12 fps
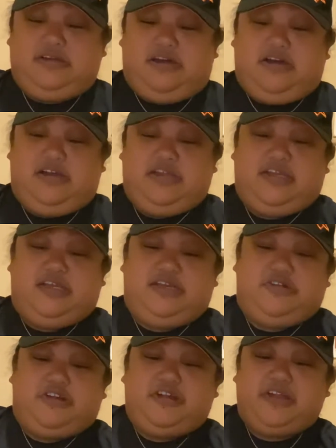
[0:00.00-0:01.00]
on
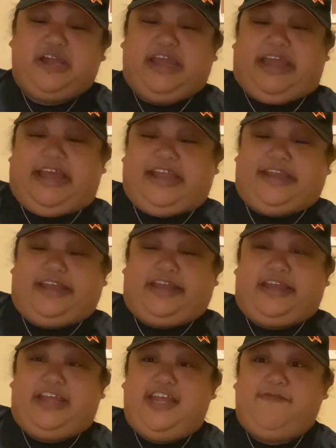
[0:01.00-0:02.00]
here and
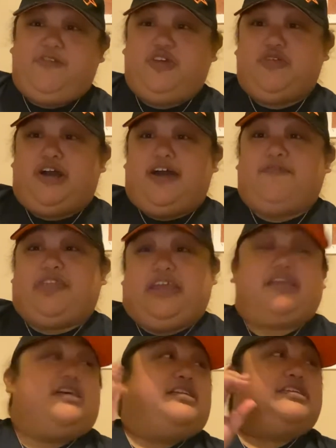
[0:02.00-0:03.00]
it flew off.
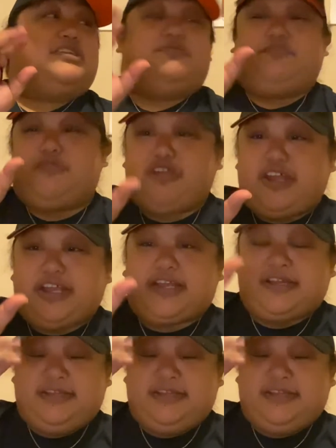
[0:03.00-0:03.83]
Thank God it didn't break.